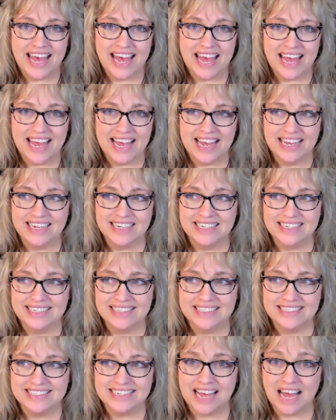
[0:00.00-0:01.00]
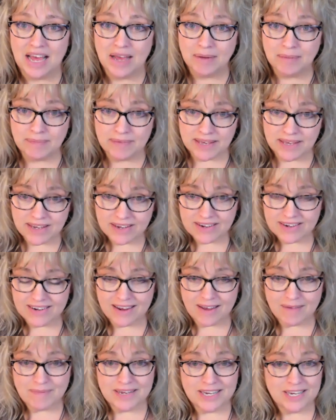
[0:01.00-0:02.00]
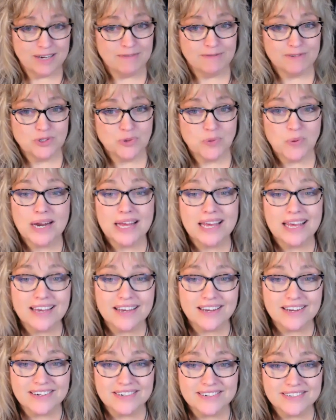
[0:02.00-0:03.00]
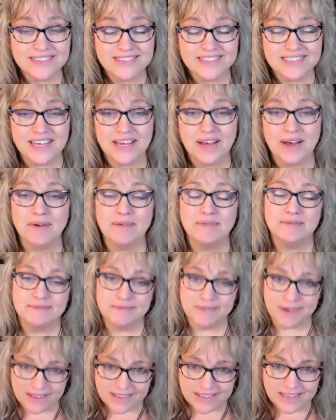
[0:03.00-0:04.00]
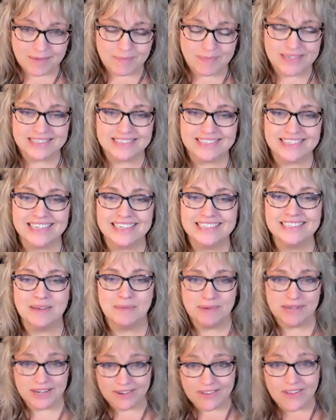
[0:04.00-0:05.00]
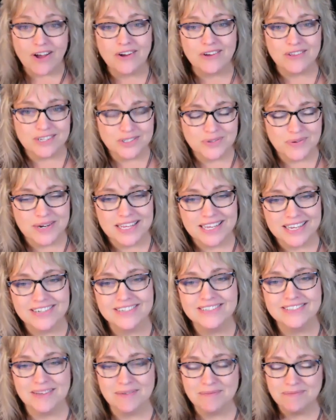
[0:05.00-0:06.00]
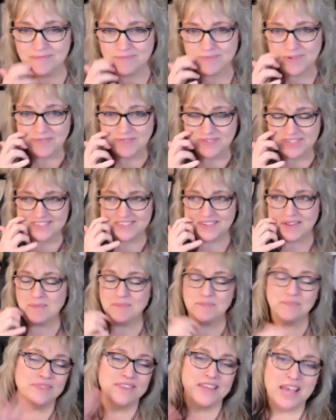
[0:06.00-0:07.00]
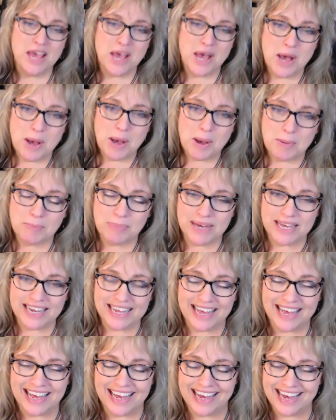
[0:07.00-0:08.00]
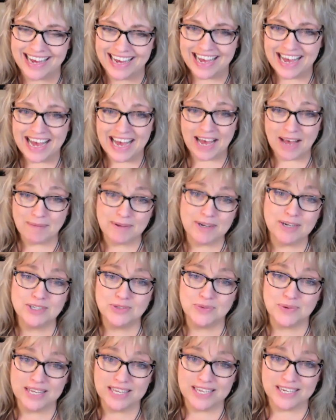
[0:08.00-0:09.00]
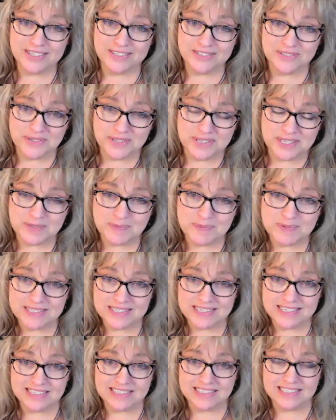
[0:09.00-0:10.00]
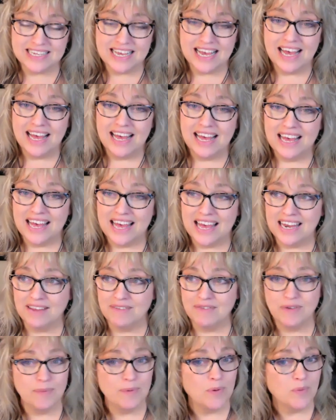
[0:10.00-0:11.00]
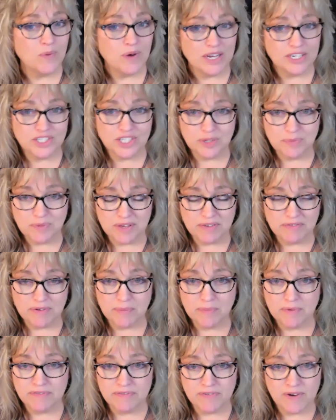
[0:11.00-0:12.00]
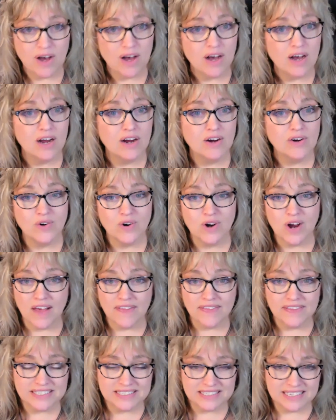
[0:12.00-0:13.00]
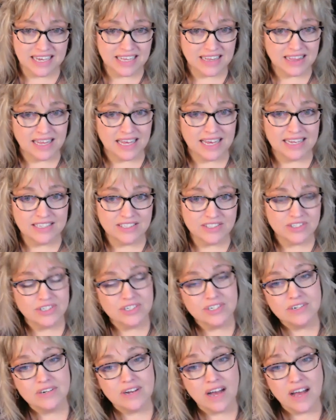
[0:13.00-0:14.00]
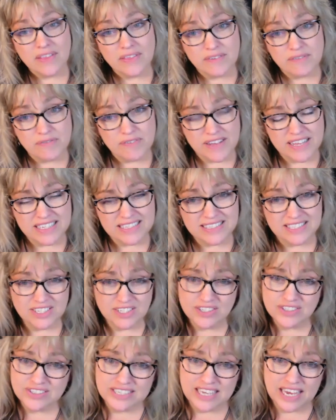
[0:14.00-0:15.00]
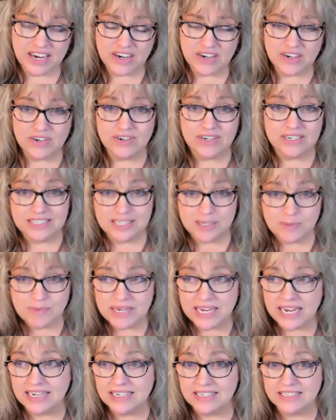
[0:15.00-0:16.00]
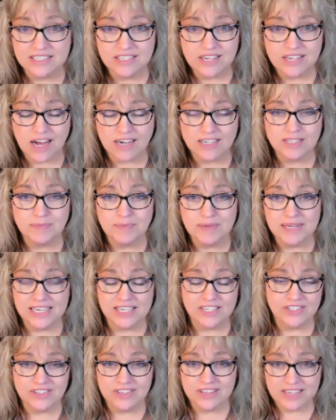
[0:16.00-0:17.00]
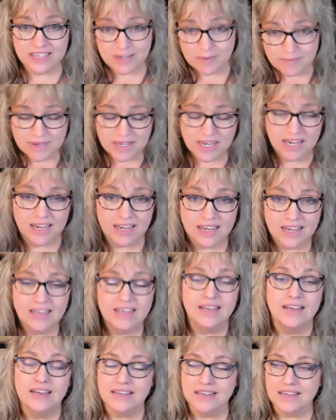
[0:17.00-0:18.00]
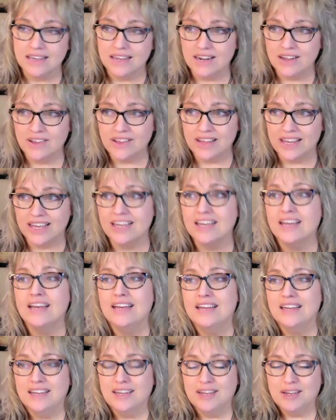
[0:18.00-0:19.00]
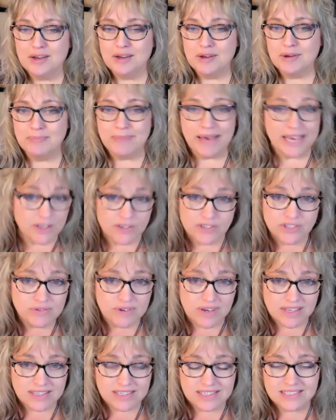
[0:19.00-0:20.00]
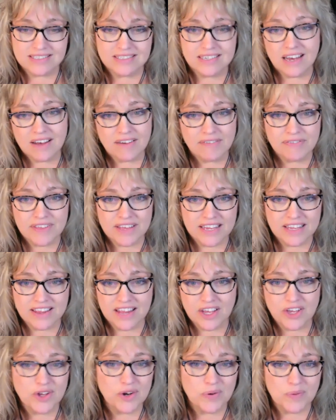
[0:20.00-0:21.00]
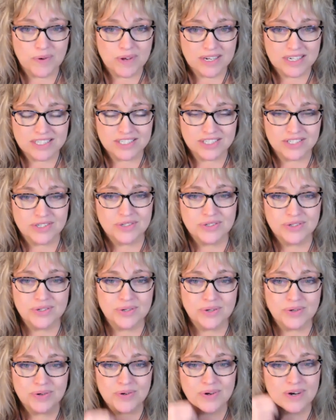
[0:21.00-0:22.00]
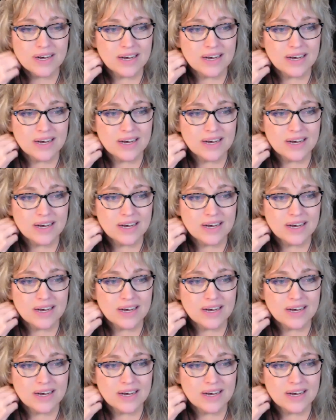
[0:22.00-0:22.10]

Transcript: and I'm here. I've been here for 20 years. Yeah, well, in the business, I've been here longer than 20 years. I'm 50 something, but I've been here 20 years doing this business. And if you've been watching me from afar or on the sidelines or you're on the fence and you're scared or intimidated to talk to me because you think I'm going to, you know, like make you do all this stuff that that you don't want to do,